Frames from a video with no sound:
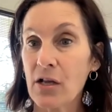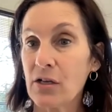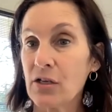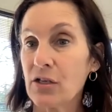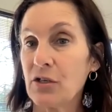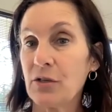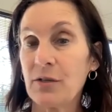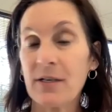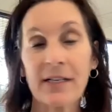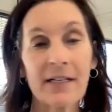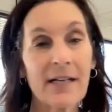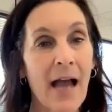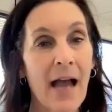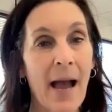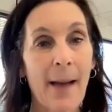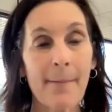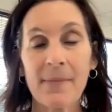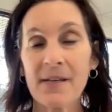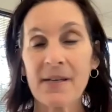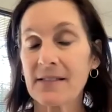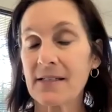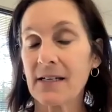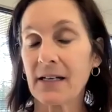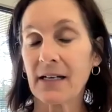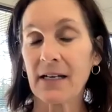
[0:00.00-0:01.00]
You did not
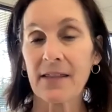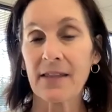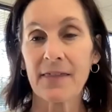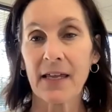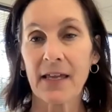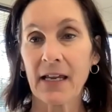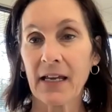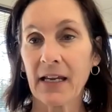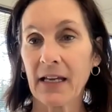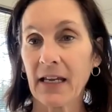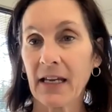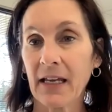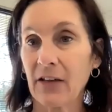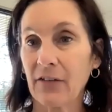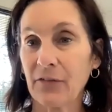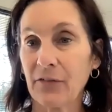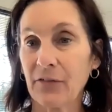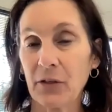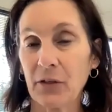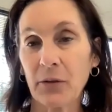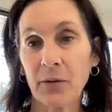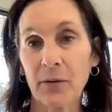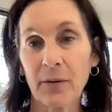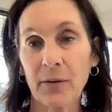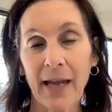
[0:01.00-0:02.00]
miss anything if
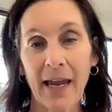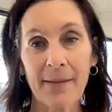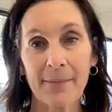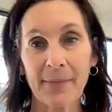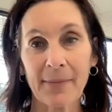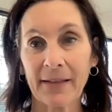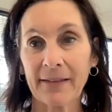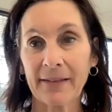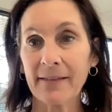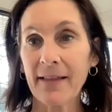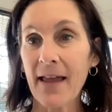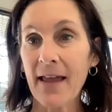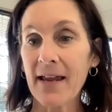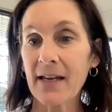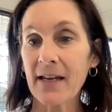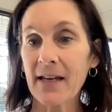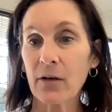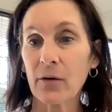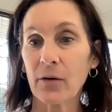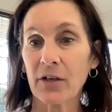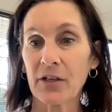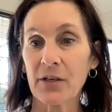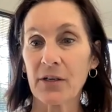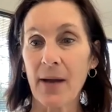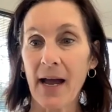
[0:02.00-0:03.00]
you came in late
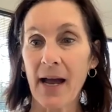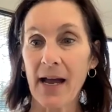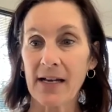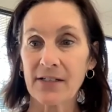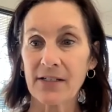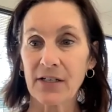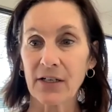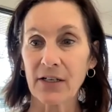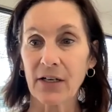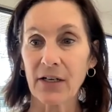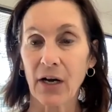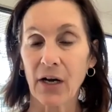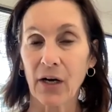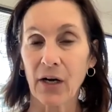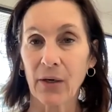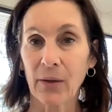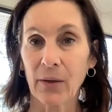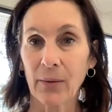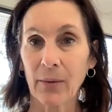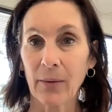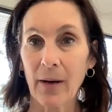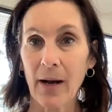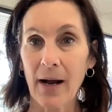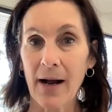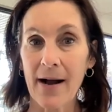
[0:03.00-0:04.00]
or you had to
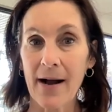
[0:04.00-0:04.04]
go